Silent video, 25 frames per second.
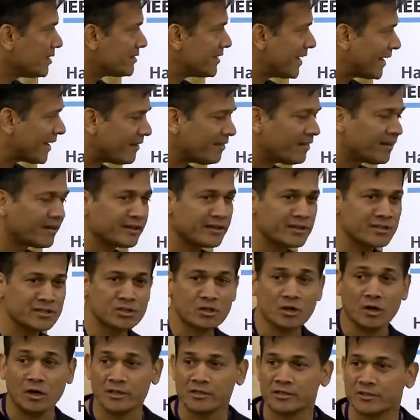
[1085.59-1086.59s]
Second thing
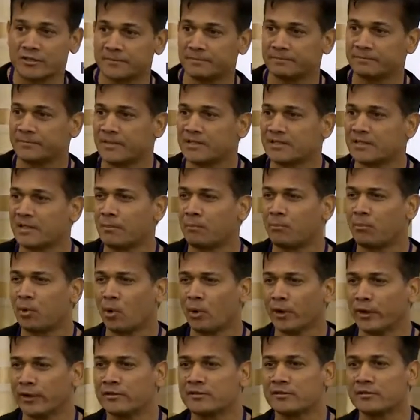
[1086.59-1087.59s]
is cost. At some
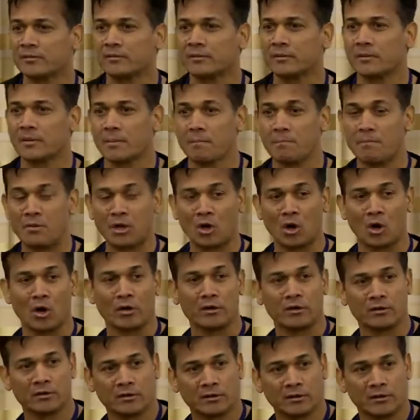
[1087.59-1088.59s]
point,
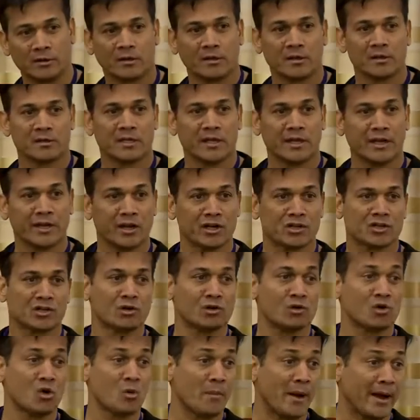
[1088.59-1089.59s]
beyond the
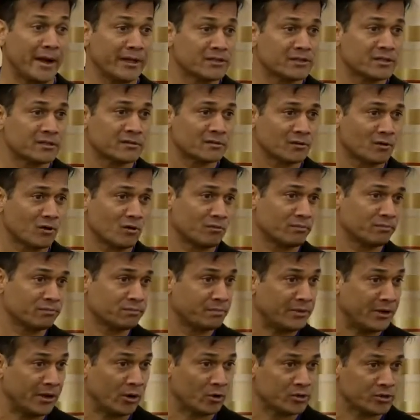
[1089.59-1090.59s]
initial romance or
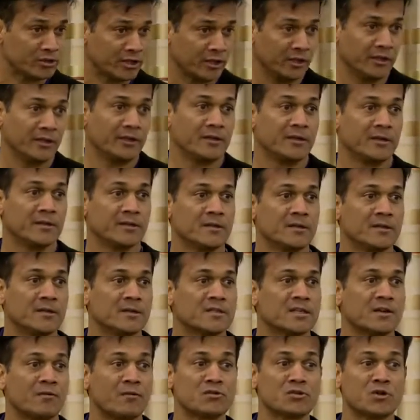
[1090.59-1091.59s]
POC,
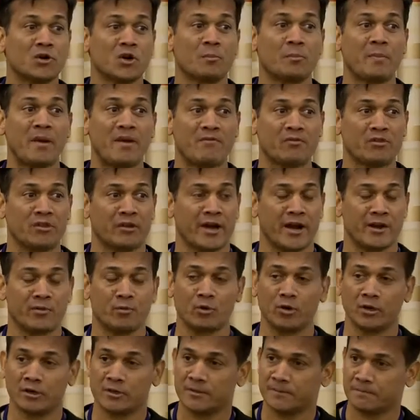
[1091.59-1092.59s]
someone's got to pay for the
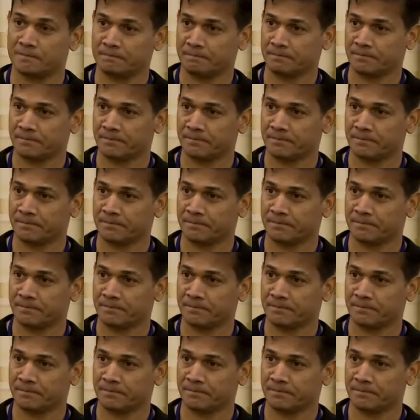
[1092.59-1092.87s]
network.